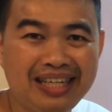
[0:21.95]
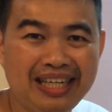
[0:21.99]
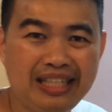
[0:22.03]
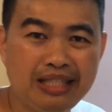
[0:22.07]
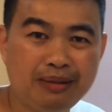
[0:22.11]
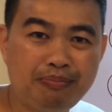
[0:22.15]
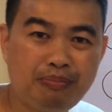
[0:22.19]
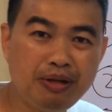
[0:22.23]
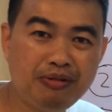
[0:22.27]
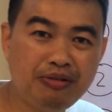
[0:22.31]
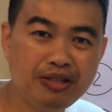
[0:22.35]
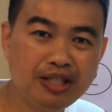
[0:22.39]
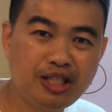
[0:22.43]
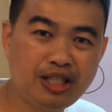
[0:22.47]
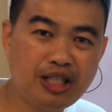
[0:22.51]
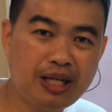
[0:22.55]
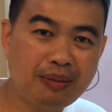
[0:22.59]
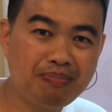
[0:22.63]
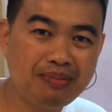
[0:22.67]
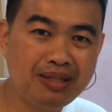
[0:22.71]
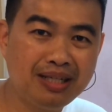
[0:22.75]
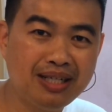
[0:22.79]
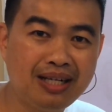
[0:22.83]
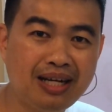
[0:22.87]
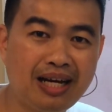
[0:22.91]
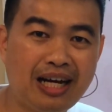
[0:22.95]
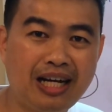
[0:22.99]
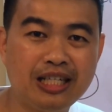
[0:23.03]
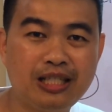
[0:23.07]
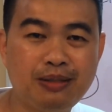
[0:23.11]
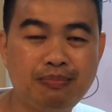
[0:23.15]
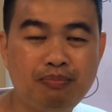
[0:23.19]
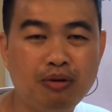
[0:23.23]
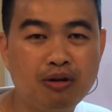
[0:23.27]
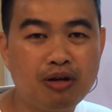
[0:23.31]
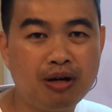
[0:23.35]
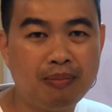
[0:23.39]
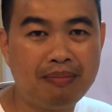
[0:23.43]
In the previous chapter, I
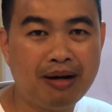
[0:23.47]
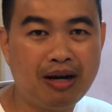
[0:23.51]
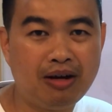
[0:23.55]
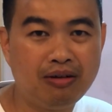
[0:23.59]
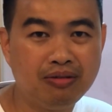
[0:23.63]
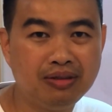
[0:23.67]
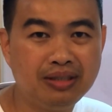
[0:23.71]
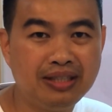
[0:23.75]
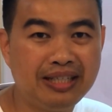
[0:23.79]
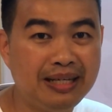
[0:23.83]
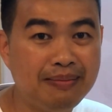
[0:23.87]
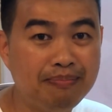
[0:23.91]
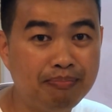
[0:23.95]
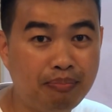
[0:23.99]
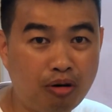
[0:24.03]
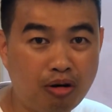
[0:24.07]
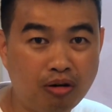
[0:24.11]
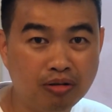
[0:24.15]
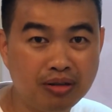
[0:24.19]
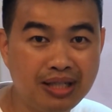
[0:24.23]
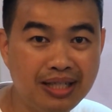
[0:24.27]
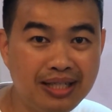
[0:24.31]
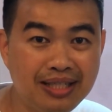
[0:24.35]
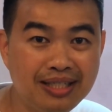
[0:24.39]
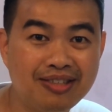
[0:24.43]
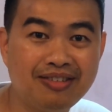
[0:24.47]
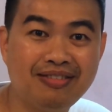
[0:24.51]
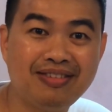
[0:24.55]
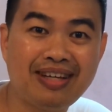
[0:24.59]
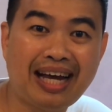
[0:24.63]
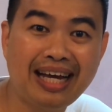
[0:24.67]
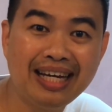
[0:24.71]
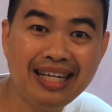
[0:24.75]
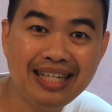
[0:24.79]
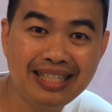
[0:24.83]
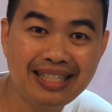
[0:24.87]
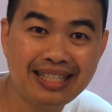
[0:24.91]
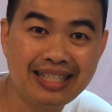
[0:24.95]
spoke about the importance of
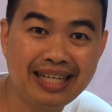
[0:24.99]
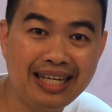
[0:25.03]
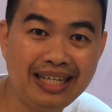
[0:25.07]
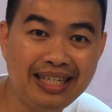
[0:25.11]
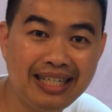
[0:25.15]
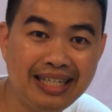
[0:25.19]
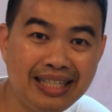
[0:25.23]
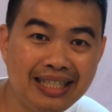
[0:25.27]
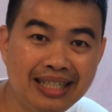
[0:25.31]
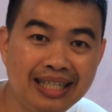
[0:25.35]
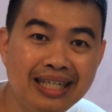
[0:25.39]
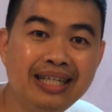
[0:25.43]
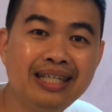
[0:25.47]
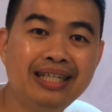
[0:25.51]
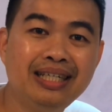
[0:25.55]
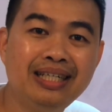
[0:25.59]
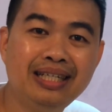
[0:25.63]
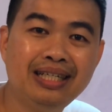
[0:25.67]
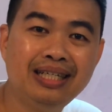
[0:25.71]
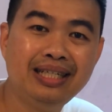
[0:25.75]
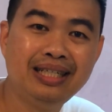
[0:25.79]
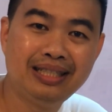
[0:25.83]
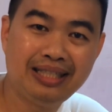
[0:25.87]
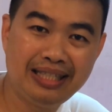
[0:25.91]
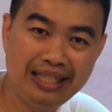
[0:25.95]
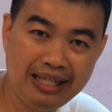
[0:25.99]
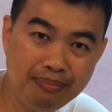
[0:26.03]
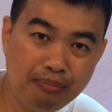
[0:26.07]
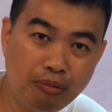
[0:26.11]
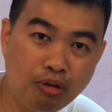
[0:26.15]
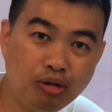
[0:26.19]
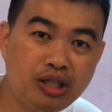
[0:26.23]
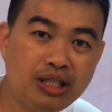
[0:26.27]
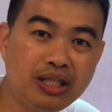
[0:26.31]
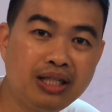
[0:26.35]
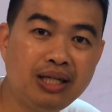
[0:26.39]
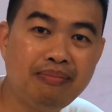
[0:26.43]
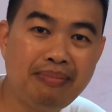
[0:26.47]
understanding the
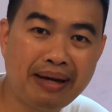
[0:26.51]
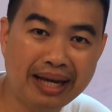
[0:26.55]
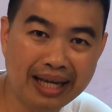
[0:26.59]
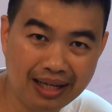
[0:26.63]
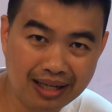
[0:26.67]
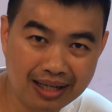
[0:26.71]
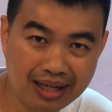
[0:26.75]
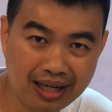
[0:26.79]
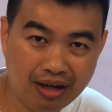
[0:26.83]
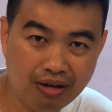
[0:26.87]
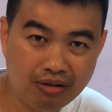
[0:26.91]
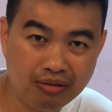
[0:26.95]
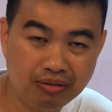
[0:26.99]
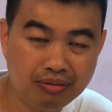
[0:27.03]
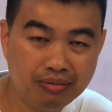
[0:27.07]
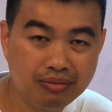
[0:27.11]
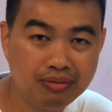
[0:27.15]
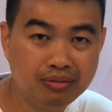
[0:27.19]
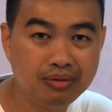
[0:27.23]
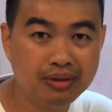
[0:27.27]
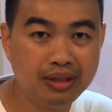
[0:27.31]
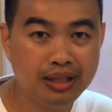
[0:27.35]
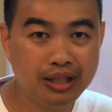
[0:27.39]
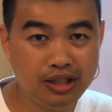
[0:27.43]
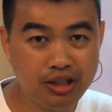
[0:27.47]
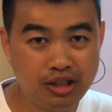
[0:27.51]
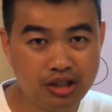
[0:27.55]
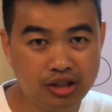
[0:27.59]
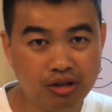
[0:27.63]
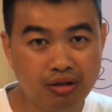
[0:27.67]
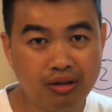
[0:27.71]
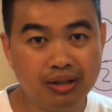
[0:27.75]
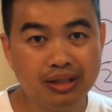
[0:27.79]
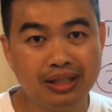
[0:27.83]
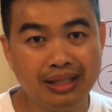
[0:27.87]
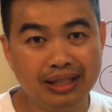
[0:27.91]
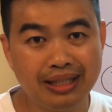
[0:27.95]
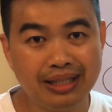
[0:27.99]
emotional bank account, in
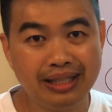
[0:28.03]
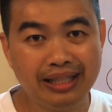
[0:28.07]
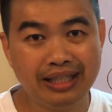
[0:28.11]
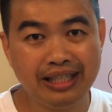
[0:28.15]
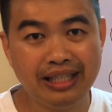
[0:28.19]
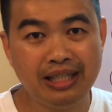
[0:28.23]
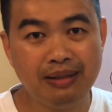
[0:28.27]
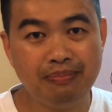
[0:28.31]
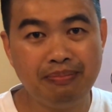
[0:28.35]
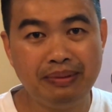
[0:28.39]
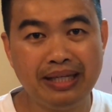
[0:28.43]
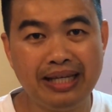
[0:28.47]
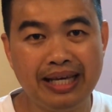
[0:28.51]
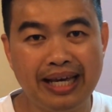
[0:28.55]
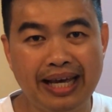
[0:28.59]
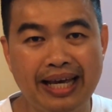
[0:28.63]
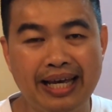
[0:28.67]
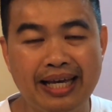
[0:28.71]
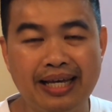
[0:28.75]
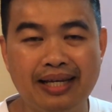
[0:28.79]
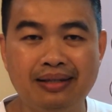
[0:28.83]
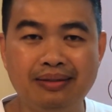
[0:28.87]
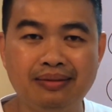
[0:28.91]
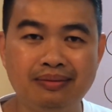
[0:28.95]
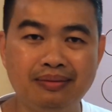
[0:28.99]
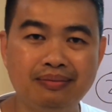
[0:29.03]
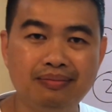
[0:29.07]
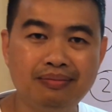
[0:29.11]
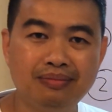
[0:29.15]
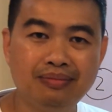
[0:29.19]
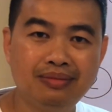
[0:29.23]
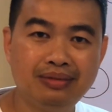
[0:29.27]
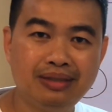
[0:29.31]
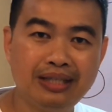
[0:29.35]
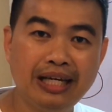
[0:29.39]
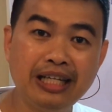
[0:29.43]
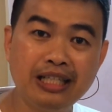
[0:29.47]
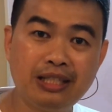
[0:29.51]
short, EBA.
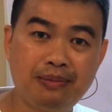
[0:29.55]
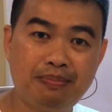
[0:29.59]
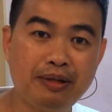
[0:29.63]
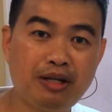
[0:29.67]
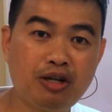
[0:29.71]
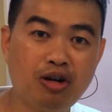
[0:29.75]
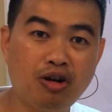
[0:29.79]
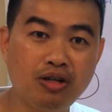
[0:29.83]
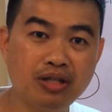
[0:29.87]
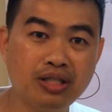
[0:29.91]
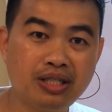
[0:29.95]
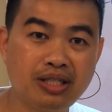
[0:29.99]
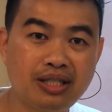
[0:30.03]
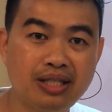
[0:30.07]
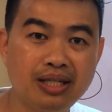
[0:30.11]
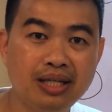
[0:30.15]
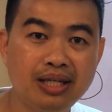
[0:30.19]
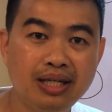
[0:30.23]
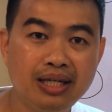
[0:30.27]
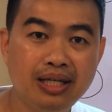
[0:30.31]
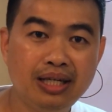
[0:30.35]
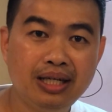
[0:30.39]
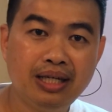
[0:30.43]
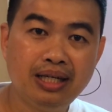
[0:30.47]
That is because